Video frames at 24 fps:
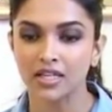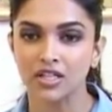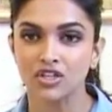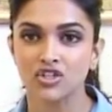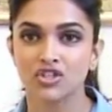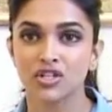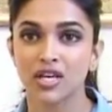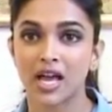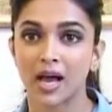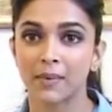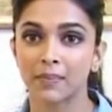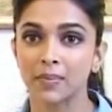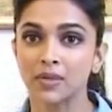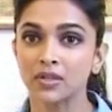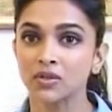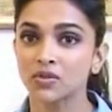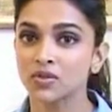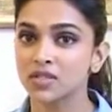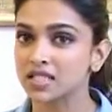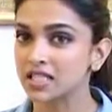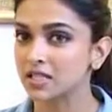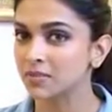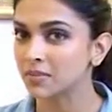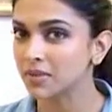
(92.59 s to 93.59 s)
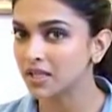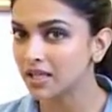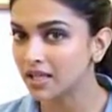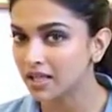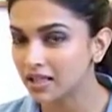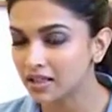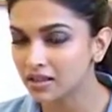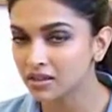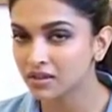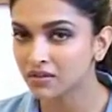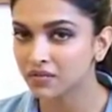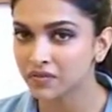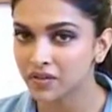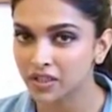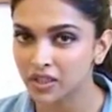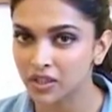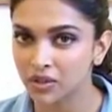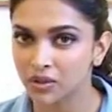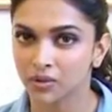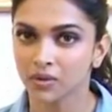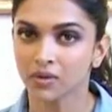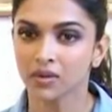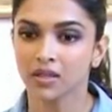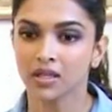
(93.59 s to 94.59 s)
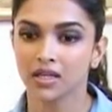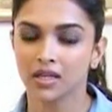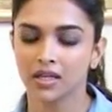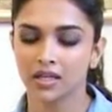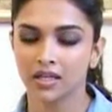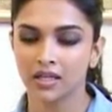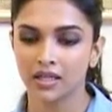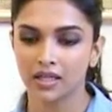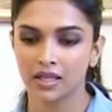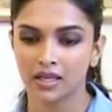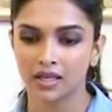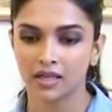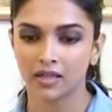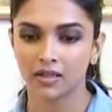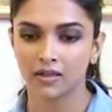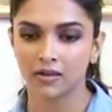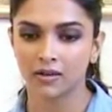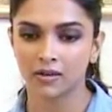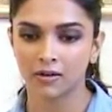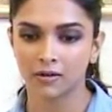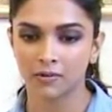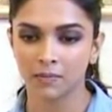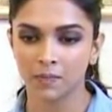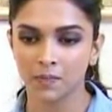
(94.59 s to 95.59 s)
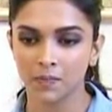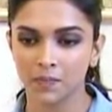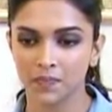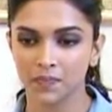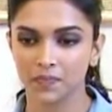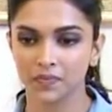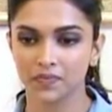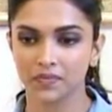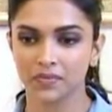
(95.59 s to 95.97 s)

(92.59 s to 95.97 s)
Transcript: She happened to see me in the video. Um,